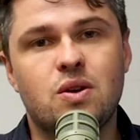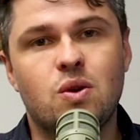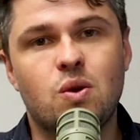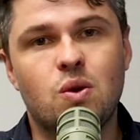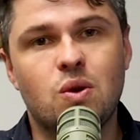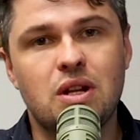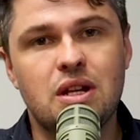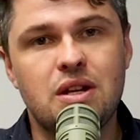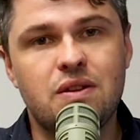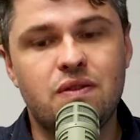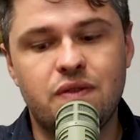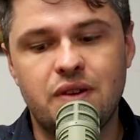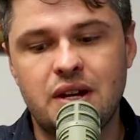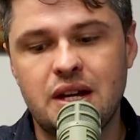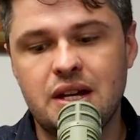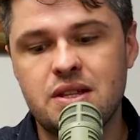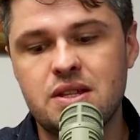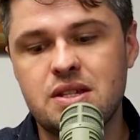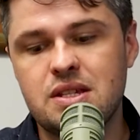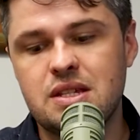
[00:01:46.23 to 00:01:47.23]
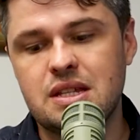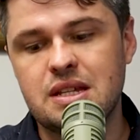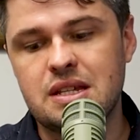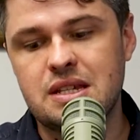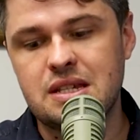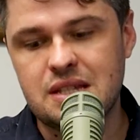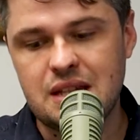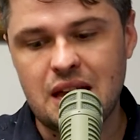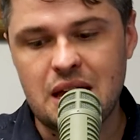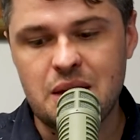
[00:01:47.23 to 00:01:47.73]
quarterly funds, the
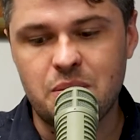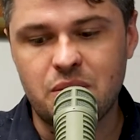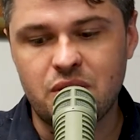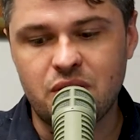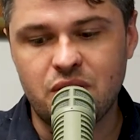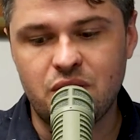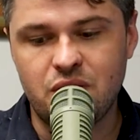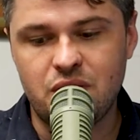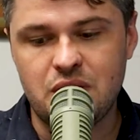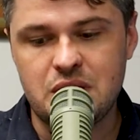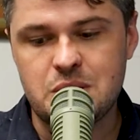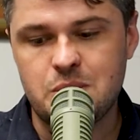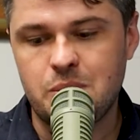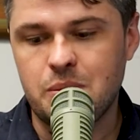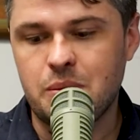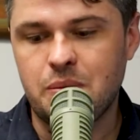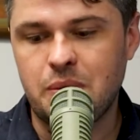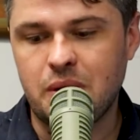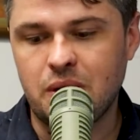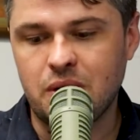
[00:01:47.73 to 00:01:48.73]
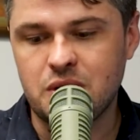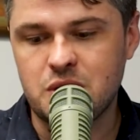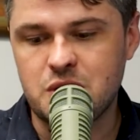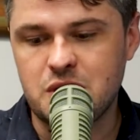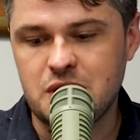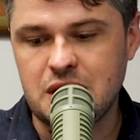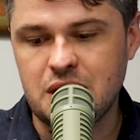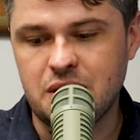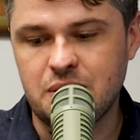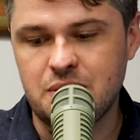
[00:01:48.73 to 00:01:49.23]
statement of investment
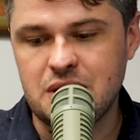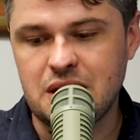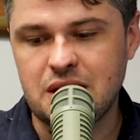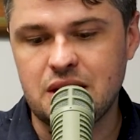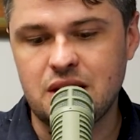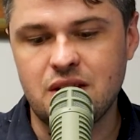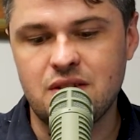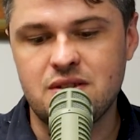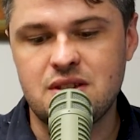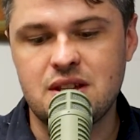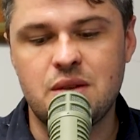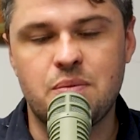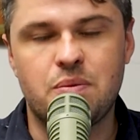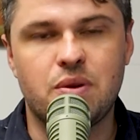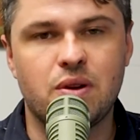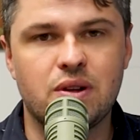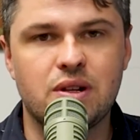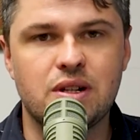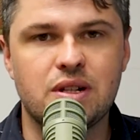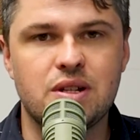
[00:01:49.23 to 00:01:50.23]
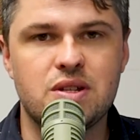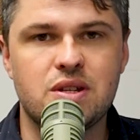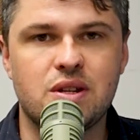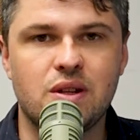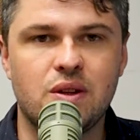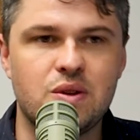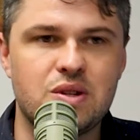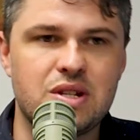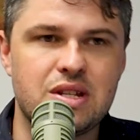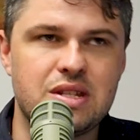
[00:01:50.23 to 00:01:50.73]
policy and objectives, and the product
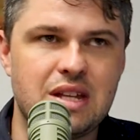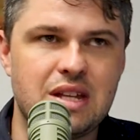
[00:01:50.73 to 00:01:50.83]
disclosure